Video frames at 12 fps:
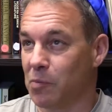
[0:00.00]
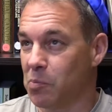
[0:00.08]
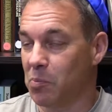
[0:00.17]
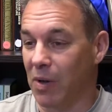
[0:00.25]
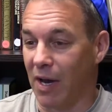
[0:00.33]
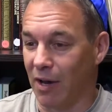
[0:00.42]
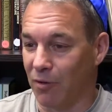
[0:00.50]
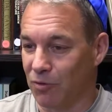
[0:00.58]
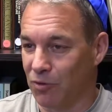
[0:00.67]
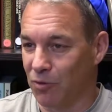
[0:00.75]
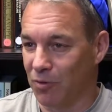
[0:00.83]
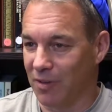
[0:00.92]
bow
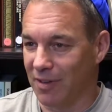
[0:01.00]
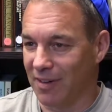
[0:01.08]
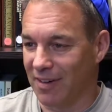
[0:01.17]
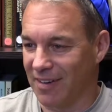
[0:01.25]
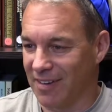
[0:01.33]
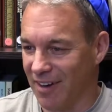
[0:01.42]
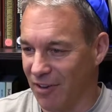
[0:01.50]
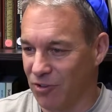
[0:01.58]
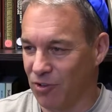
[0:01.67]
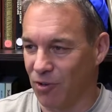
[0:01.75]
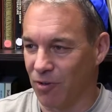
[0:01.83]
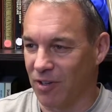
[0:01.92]
to the uh,
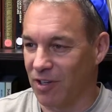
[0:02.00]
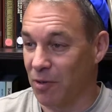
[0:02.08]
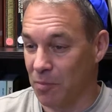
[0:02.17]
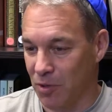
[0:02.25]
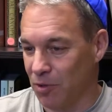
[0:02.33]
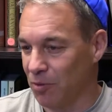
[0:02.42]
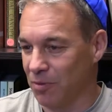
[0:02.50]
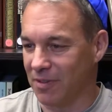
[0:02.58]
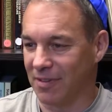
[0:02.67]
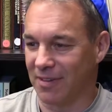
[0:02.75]
culture and commute,